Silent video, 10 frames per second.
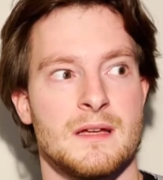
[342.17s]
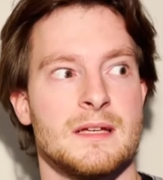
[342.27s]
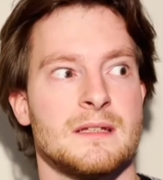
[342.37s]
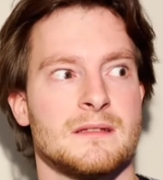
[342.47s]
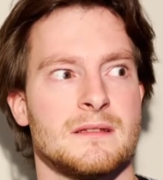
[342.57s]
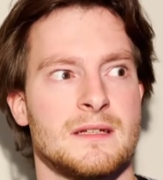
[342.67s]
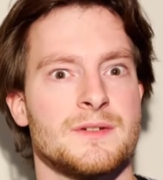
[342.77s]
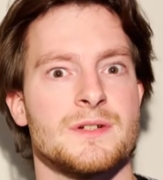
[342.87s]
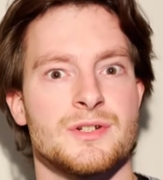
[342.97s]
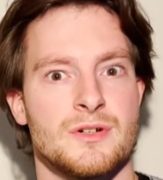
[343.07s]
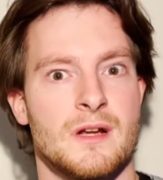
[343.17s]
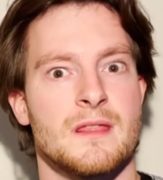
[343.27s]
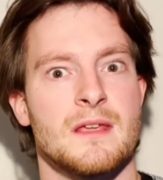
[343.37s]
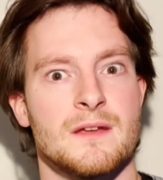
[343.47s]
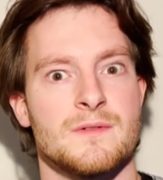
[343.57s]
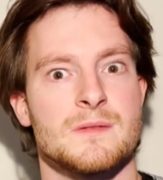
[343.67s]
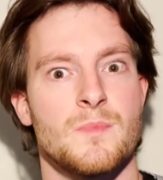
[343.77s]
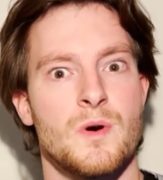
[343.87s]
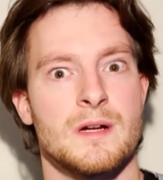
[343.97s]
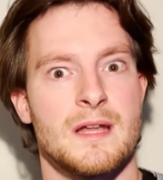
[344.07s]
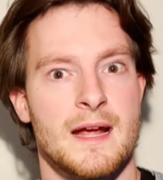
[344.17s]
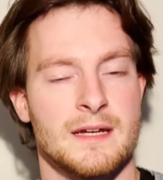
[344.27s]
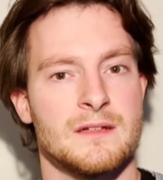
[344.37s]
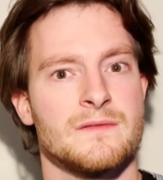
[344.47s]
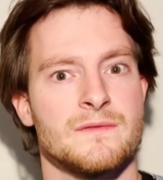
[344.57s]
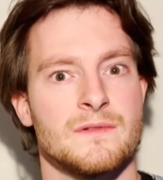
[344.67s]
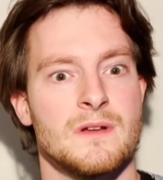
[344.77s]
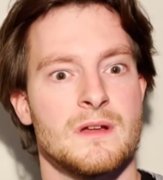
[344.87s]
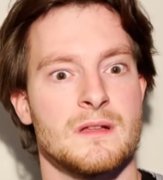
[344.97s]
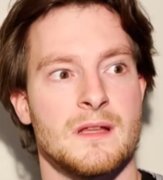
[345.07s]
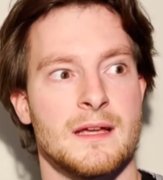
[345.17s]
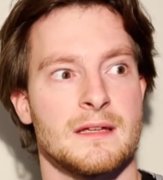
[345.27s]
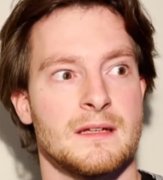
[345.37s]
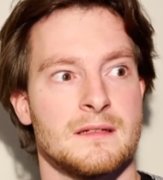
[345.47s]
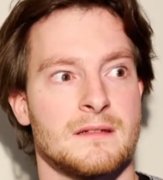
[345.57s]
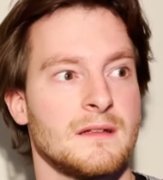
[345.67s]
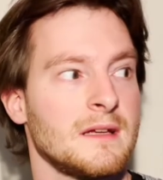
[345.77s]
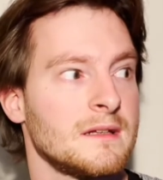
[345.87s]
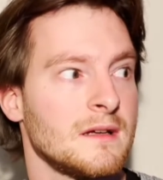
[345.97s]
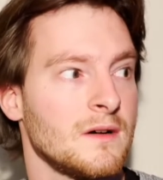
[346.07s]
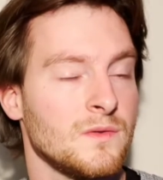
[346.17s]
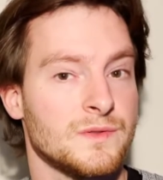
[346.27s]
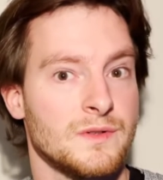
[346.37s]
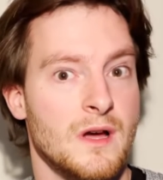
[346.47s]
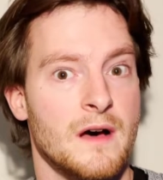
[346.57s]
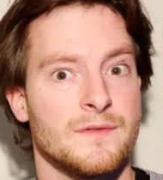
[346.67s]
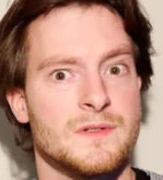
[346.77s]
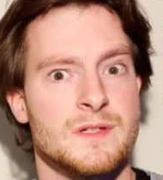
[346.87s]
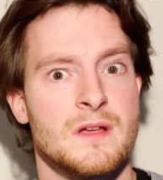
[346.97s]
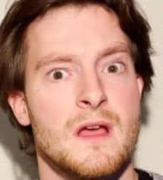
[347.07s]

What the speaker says: In literature, I think it was more negative, like in older novels.